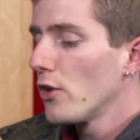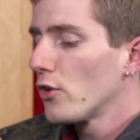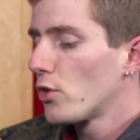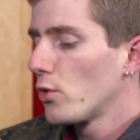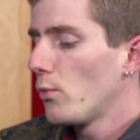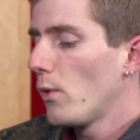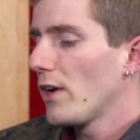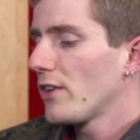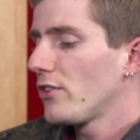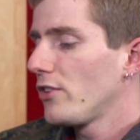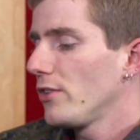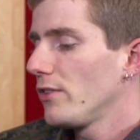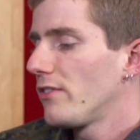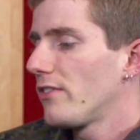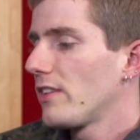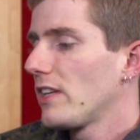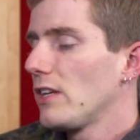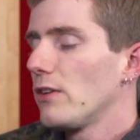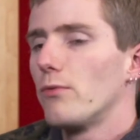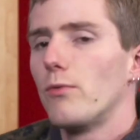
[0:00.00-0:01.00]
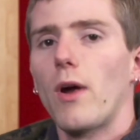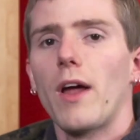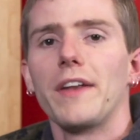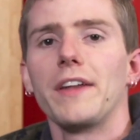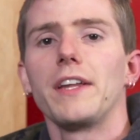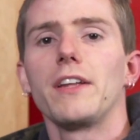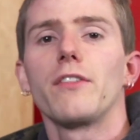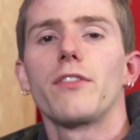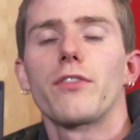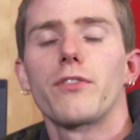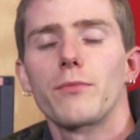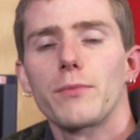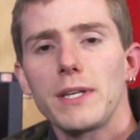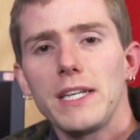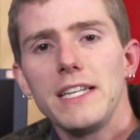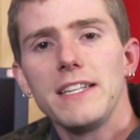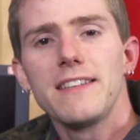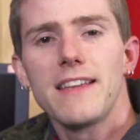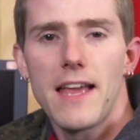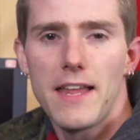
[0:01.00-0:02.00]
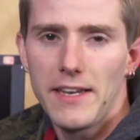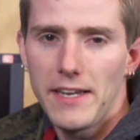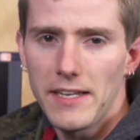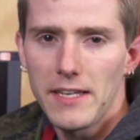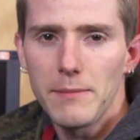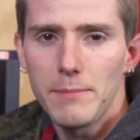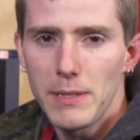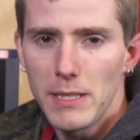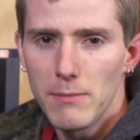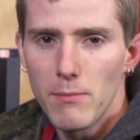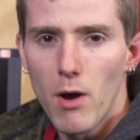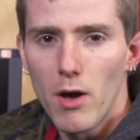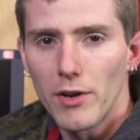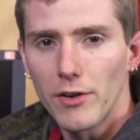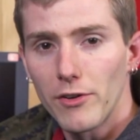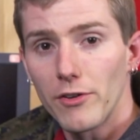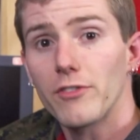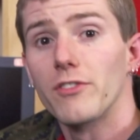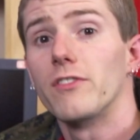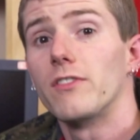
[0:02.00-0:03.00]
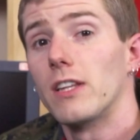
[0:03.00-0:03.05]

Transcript: to what you'd see running 3 1080p monitors.